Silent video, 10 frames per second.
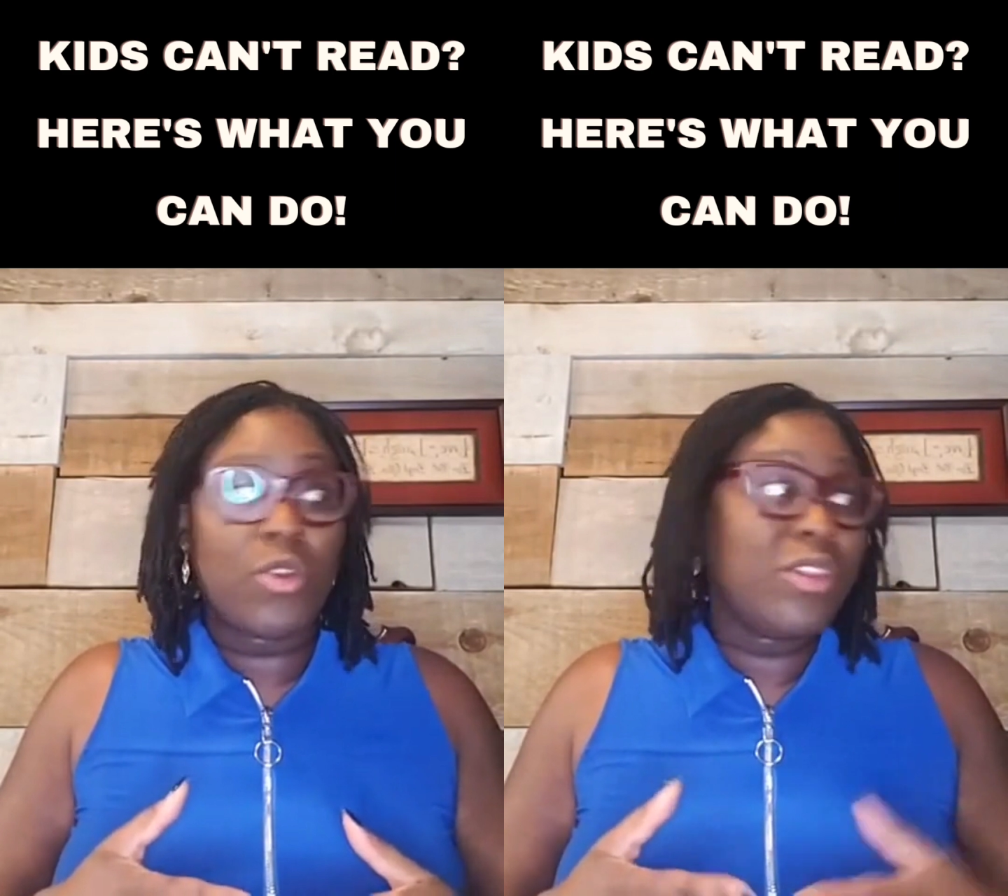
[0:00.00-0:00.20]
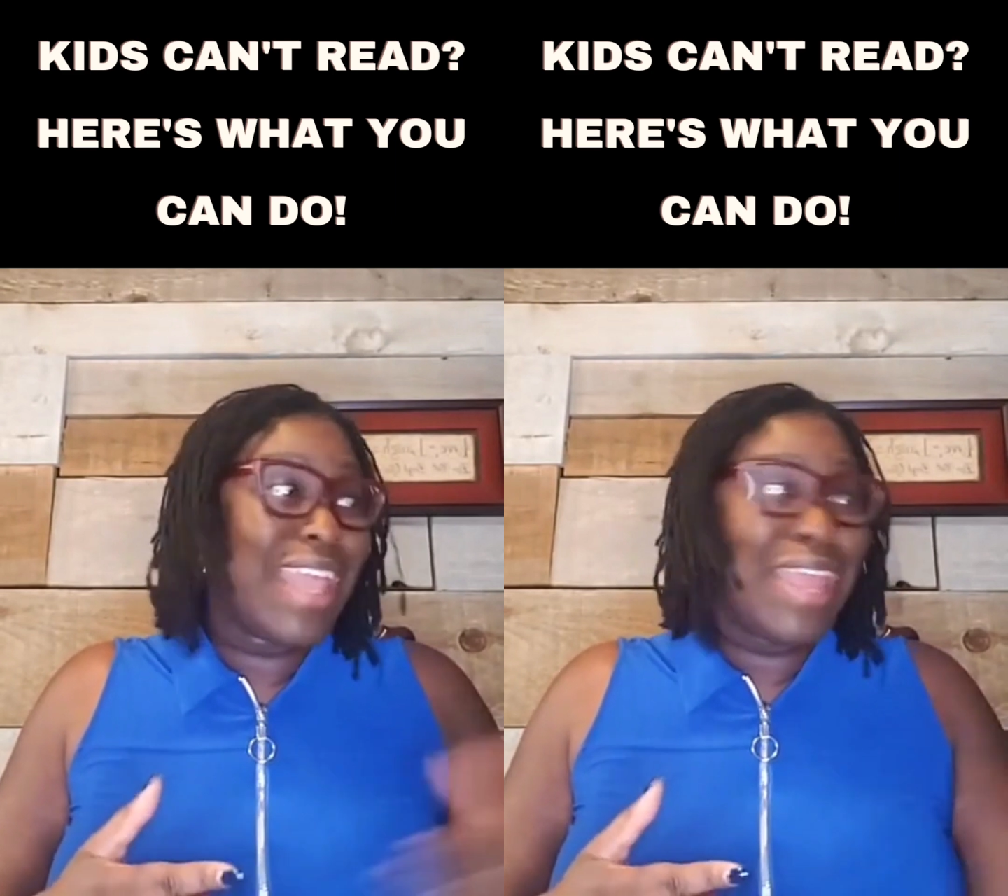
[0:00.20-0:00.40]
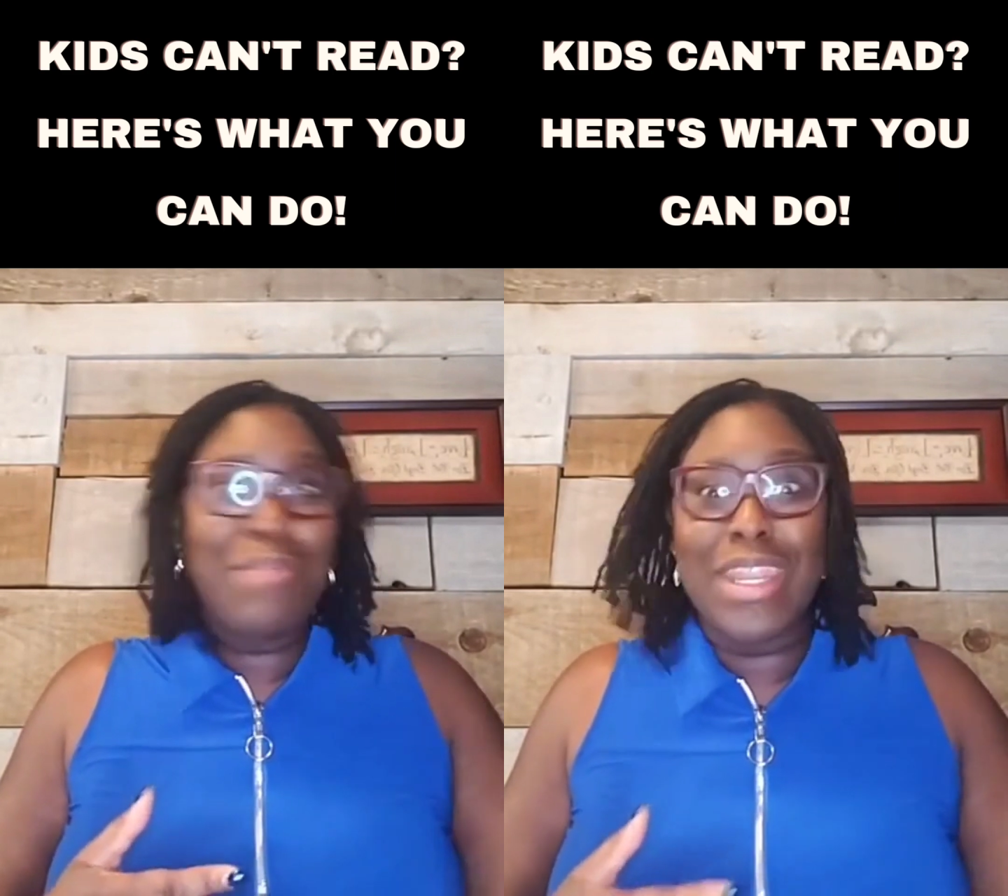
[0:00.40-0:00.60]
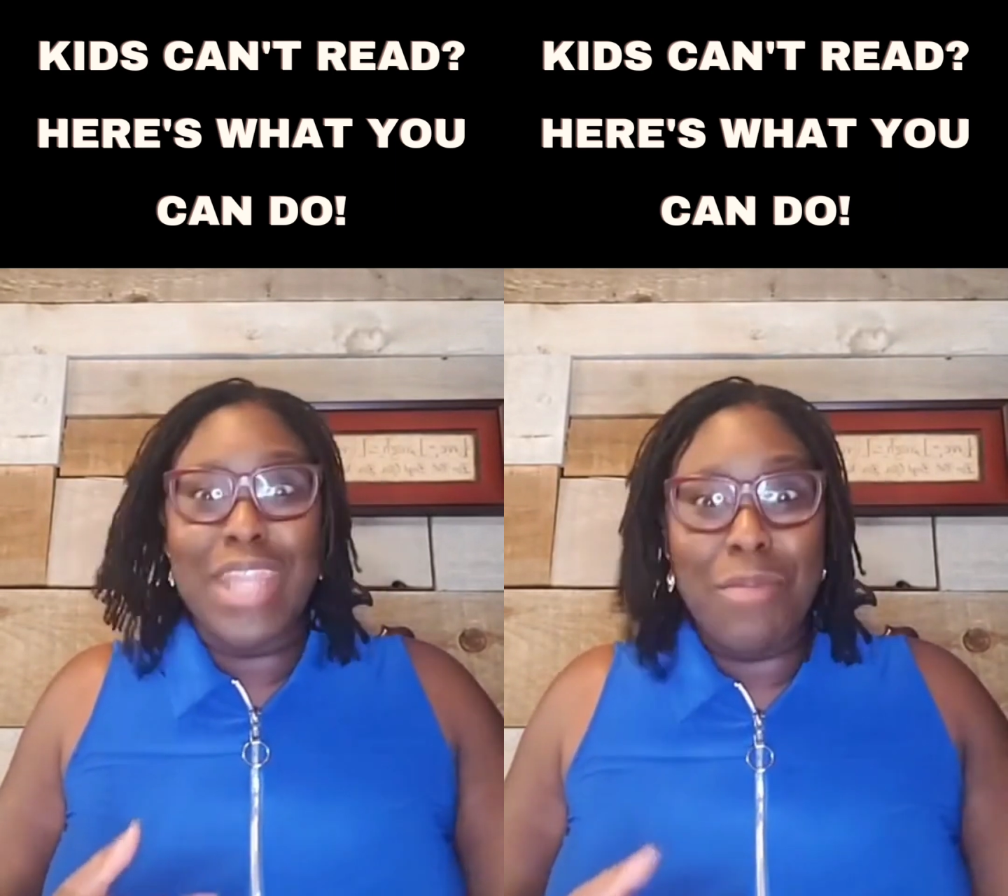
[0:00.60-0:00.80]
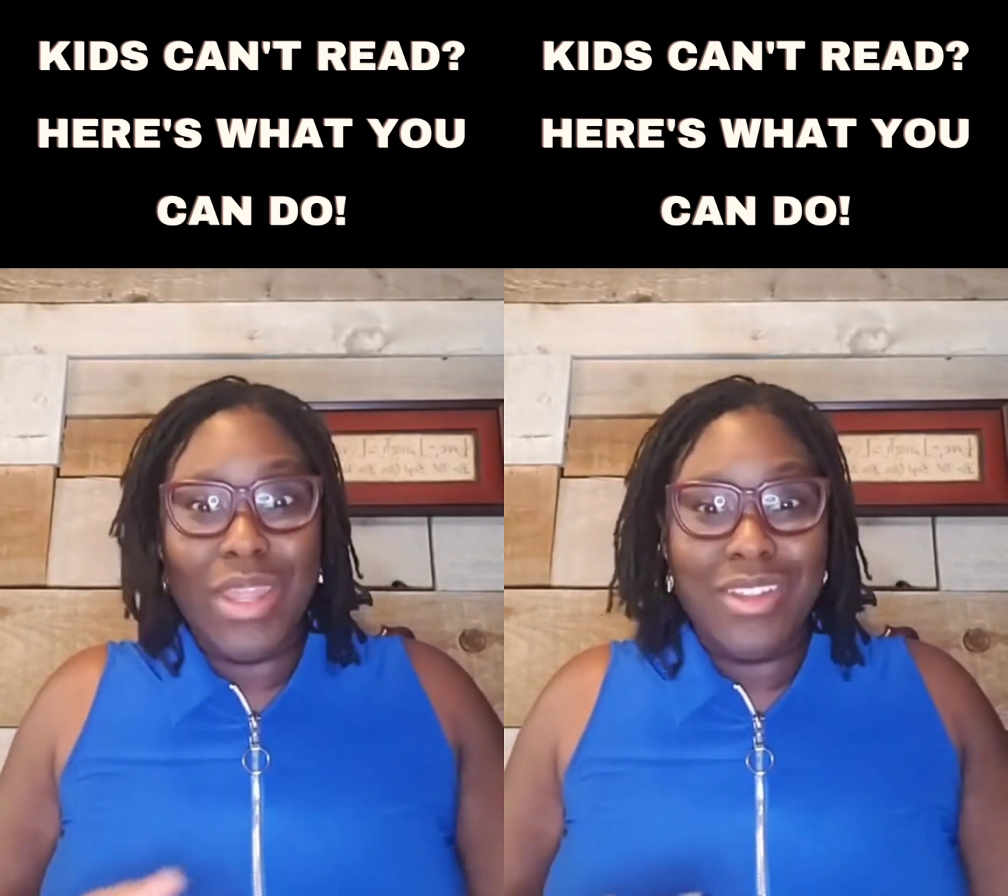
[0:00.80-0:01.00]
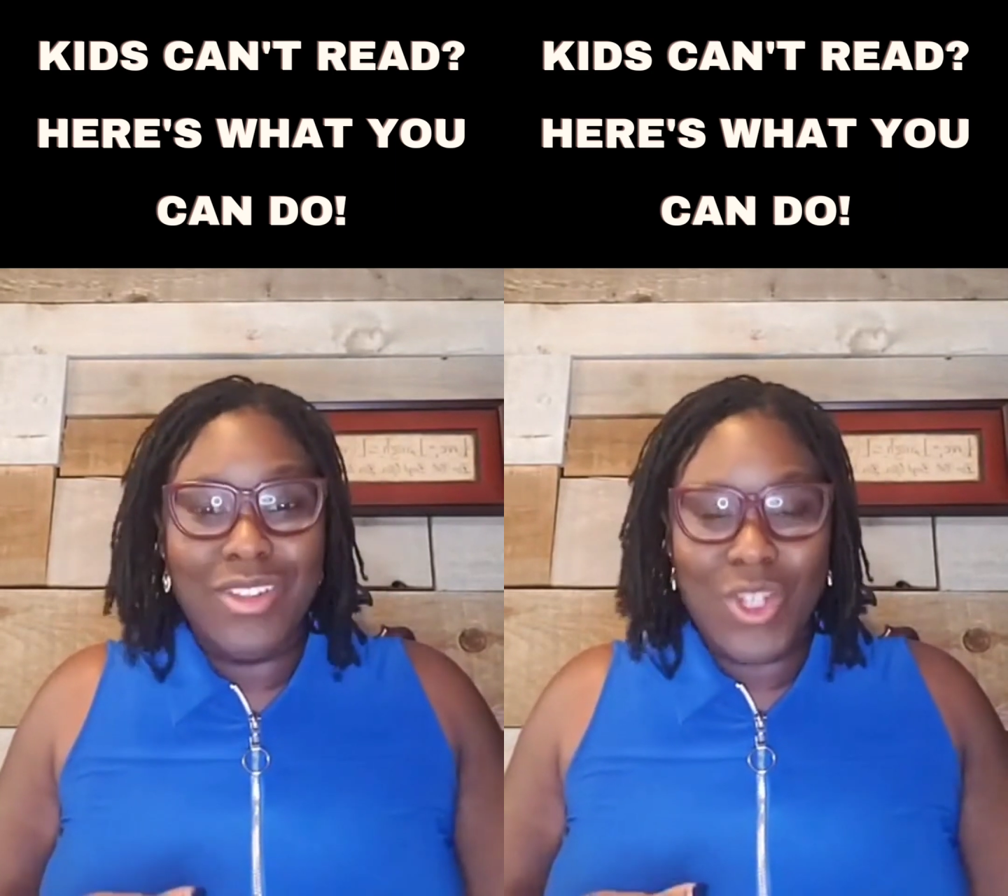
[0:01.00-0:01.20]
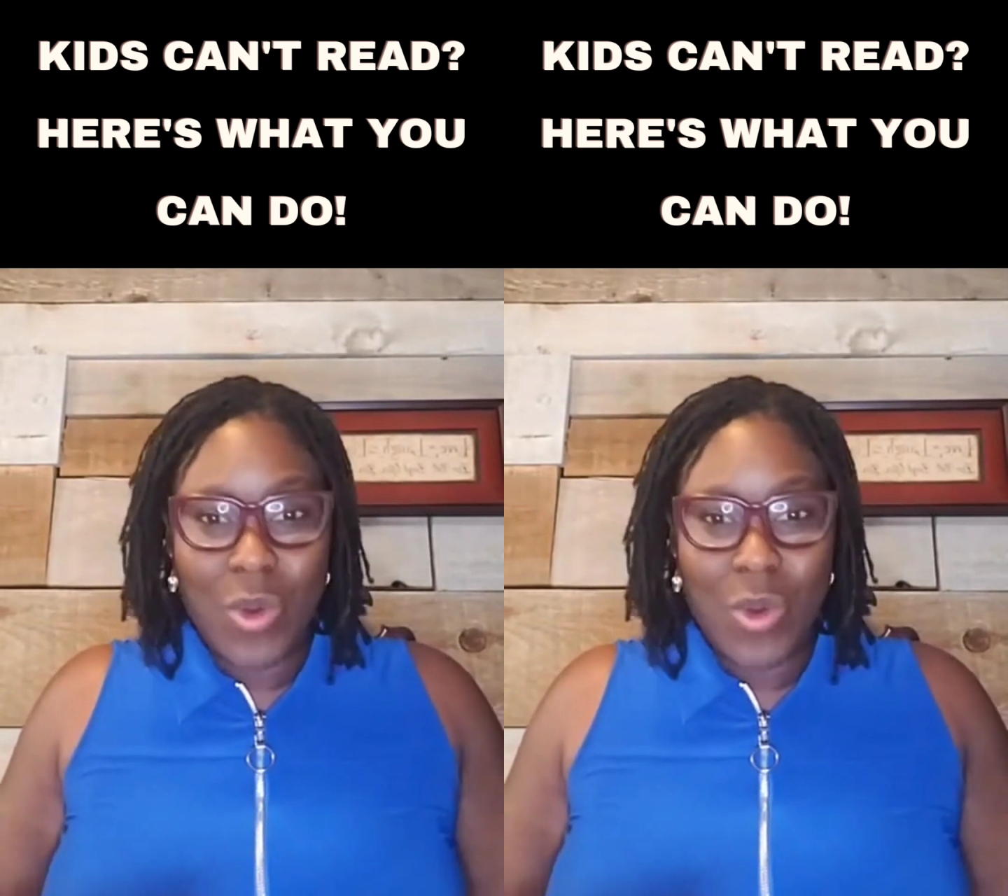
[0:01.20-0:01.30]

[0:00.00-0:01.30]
they might not be so sure